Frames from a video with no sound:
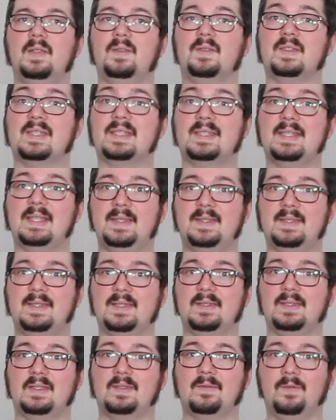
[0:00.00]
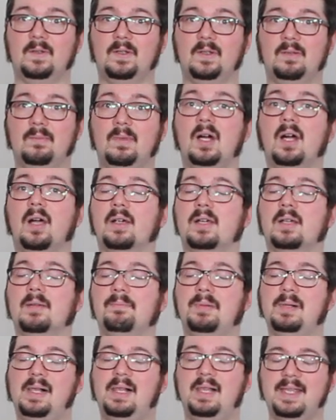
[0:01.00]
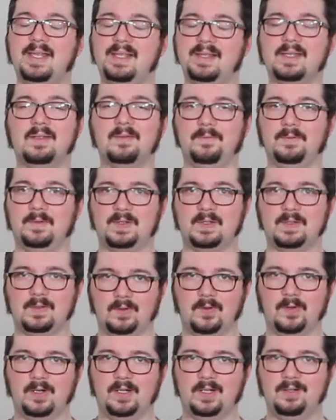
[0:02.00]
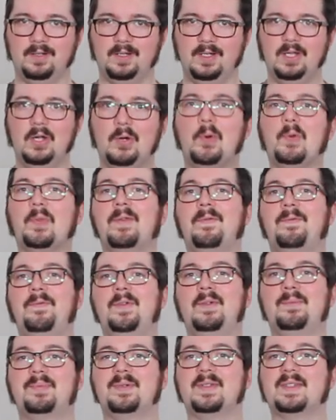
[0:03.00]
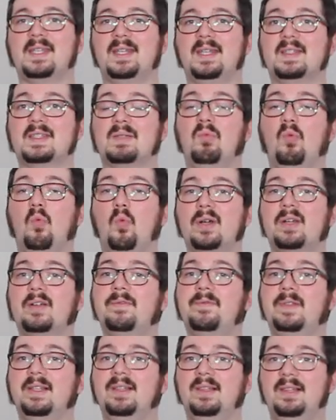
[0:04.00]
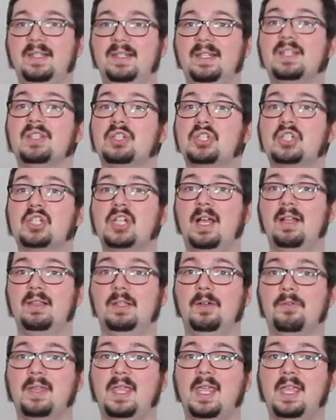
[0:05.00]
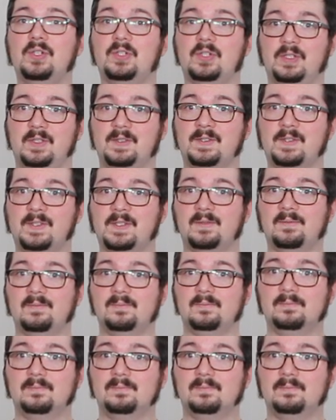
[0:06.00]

The sets in this film are a completely different story, with the film presenting some wonderfully lit and shot locations,